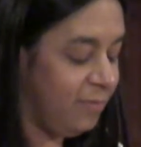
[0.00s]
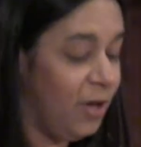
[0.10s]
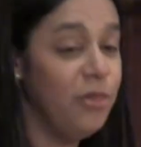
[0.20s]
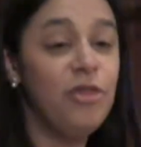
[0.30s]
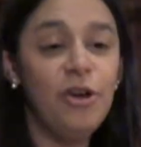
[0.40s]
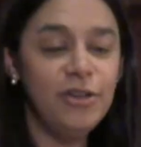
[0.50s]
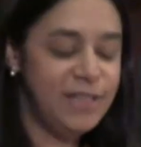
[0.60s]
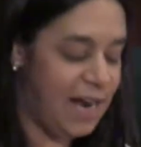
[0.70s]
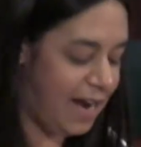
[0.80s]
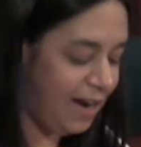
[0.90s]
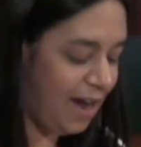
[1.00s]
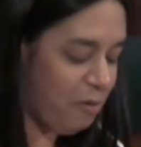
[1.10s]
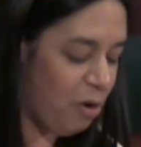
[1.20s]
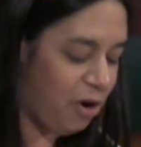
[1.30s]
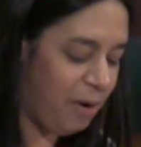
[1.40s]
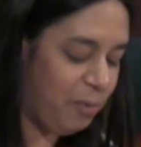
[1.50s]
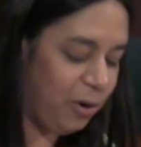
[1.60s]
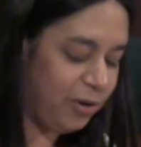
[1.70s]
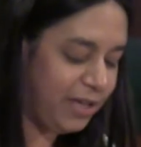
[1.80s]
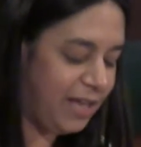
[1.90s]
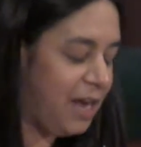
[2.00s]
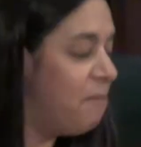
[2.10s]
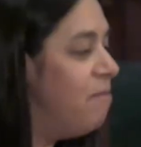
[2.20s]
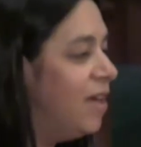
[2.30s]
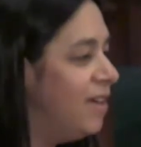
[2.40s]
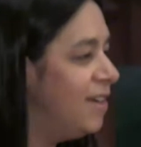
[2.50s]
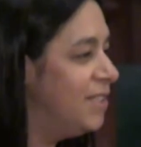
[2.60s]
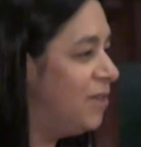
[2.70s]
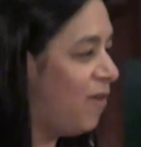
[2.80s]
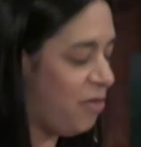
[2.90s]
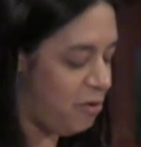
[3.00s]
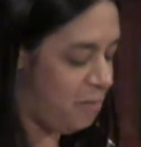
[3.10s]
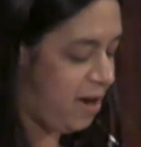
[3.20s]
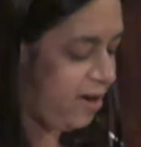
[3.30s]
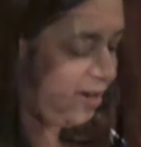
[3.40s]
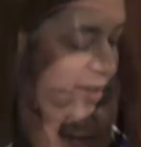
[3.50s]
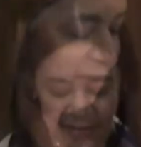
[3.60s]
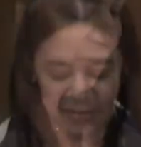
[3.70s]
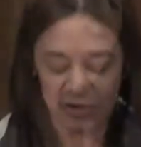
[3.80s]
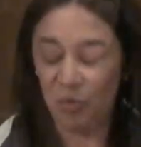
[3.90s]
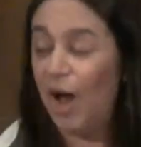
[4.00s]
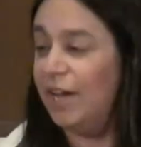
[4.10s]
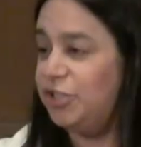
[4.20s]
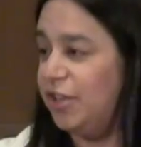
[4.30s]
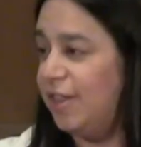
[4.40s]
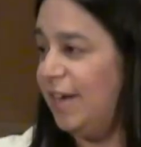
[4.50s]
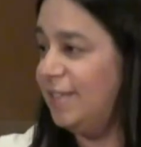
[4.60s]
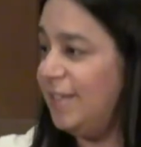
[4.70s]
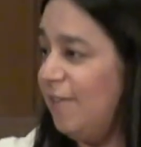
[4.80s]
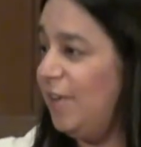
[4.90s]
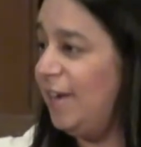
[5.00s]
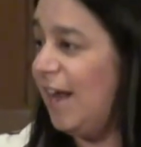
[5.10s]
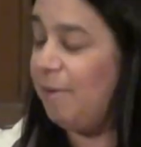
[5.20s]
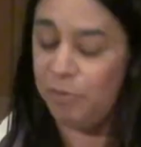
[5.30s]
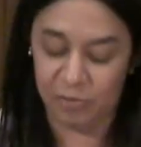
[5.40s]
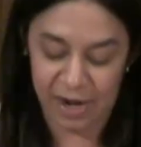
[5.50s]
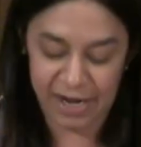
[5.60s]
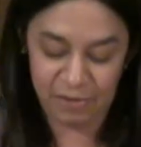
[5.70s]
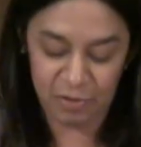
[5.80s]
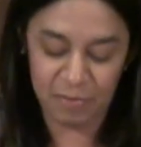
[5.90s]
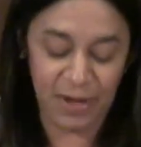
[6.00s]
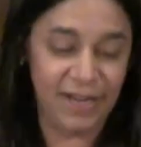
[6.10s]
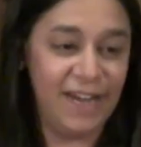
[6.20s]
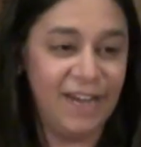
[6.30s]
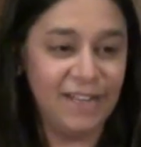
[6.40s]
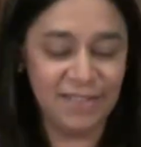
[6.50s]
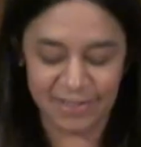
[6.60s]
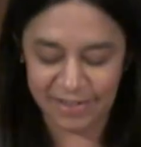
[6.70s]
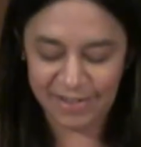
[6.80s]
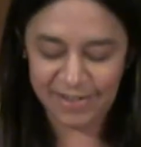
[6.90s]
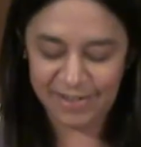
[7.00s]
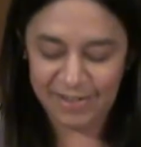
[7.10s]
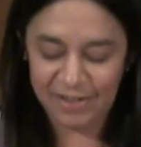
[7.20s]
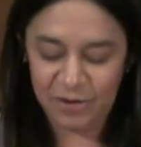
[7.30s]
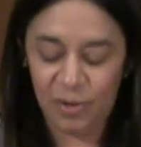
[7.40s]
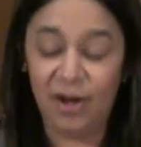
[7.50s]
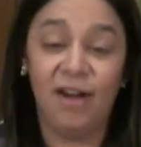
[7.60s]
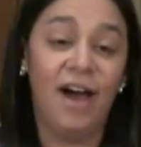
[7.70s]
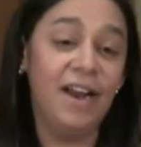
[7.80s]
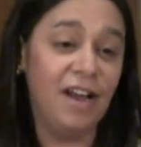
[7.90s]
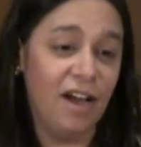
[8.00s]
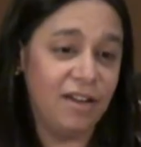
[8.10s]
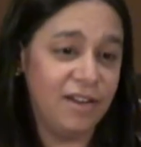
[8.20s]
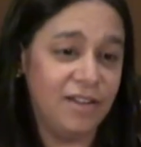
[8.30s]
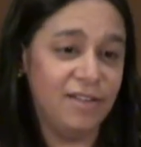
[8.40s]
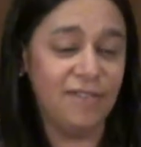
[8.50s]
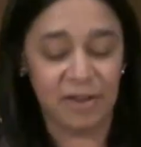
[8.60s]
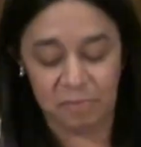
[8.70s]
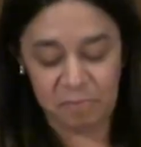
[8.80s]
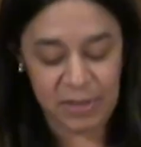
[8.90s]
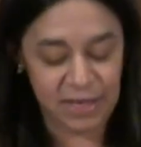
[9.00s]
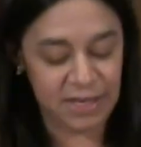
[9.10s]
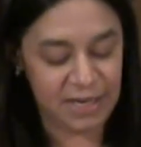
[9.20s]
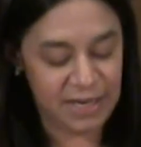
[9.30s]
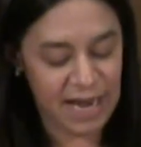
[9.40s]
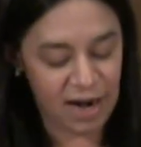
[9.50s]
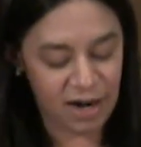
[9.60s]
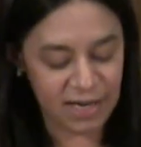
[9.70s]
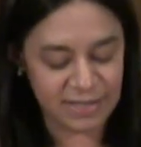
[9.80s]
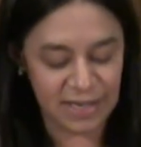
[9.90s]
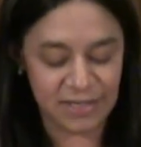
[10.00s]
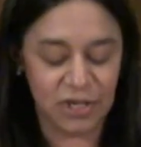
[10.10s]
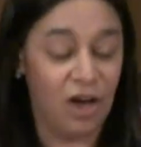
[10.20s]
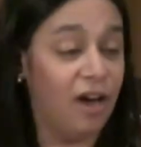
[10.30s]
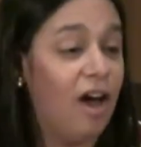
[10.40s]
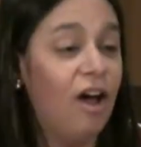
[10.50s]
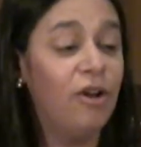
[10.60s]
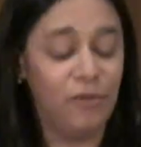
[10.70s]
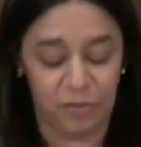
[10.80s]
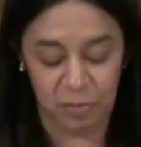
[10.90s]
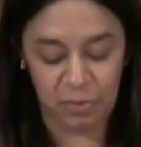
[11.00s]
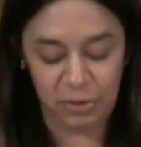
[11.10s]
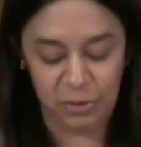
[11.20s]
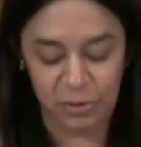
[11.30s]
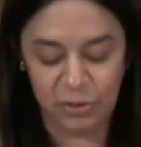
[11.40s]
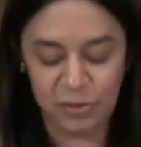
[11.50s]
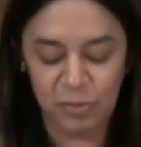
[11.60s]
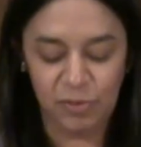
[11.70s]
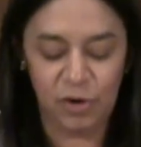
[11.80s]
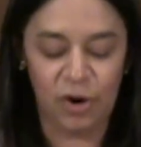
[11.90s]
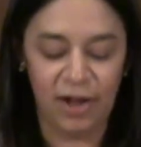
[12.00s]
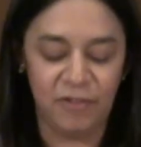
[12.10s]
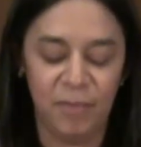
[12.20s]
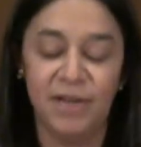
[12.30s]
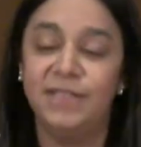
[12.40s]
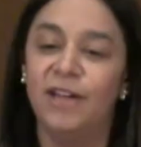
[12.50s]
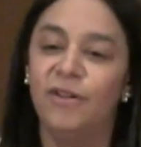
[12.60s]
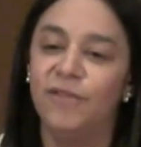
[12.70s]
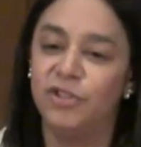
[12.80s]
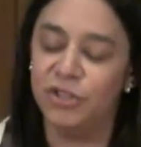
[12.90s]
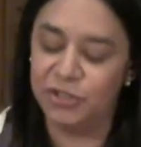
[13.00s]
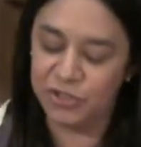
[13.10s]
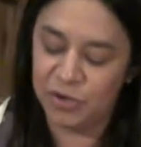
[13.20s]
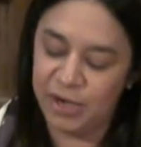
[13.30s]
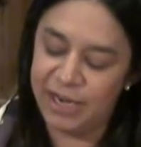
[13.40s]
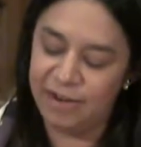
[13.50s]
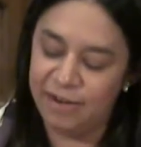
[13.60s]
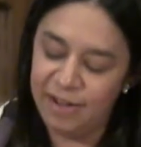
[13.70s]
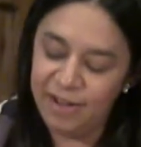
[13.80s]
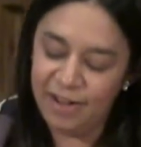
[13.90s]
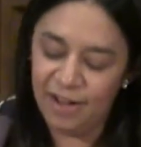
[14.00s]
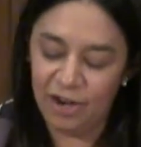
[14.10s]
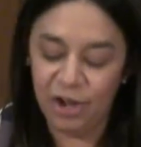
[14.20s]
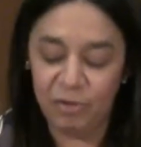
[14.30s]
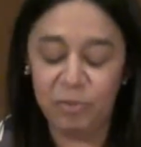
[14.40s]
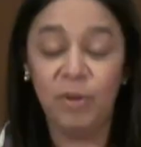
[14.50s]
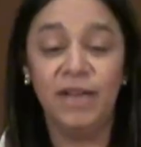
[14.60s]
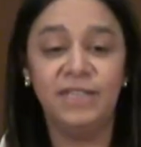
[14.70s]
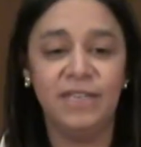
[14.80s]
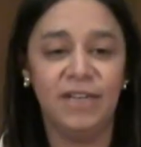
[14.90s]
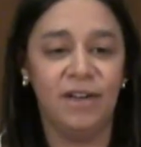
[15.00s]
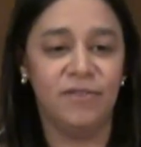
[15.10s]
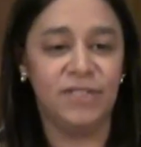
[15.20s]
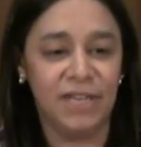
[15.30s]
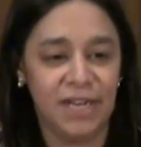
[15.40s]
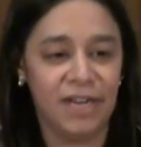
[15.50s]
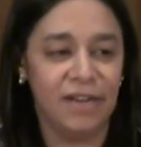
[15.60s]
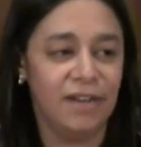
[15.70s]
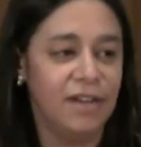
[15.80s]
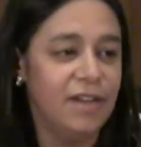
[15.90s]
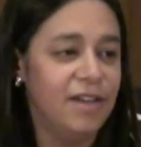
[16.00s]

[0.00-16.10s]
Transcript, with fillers: On Thursday, I woke up early like millions of other Americans to watch the Thanksgiving Day parade with my kids. While cutting onions and peeling carrots, I saw colorful balloons move across my television screen, along with plenty of singing,